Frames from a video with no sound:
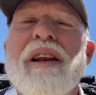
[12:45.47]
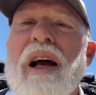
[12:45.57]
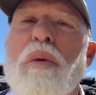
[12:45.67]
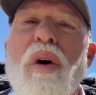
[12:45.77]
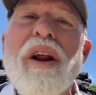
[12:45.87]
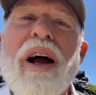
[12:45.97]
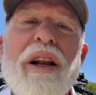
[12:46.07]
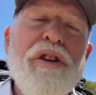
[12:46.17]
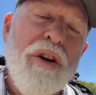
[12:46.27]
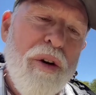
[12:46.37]
Now, what I
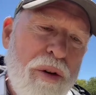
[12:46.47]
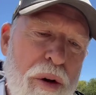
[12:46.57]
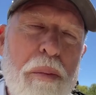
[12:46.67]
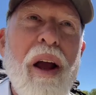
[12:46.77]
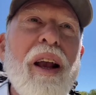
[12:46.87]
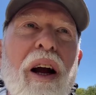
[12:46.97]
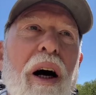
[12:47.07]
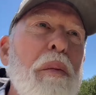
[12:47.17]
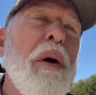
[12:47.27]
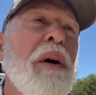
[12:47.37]
do to make
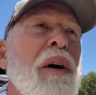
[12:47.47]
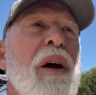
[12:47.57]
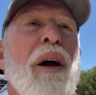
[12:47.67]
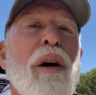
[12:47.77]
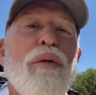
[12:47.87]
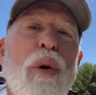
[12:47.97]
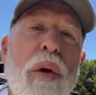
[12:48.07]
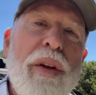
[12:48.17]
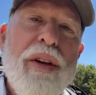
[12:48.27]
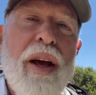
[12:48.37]
up for
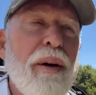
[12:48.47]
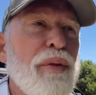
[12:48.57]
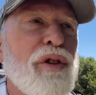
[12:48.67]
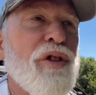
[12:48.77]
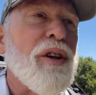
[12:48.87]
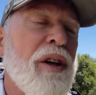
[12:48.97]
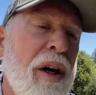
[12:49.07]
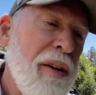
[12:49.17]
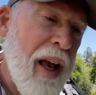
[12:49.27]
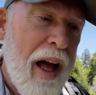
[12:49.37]
the deficit,
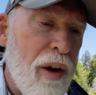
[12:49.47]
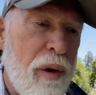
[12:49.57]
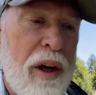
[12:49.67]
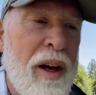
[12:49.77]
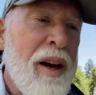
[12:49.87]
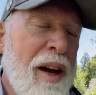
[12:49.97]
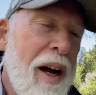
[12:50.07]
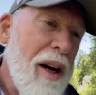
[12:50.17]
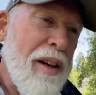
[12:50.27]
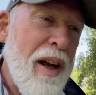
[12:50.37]
the calorie
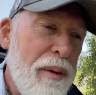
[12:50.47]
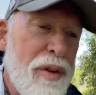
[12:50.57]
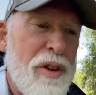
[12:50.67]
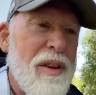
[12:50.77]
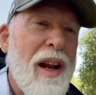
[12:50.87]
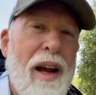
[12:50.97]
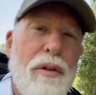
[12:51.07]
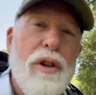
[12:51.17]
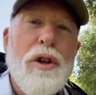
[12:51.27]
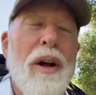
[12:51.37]
deficit that I have
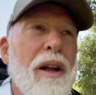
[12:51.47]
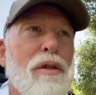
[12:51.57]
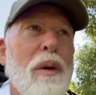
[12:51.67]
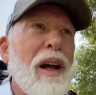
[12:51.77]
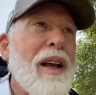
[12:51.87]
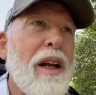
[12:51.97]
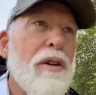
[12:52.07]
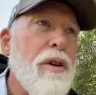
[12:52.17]
on trails, when I get into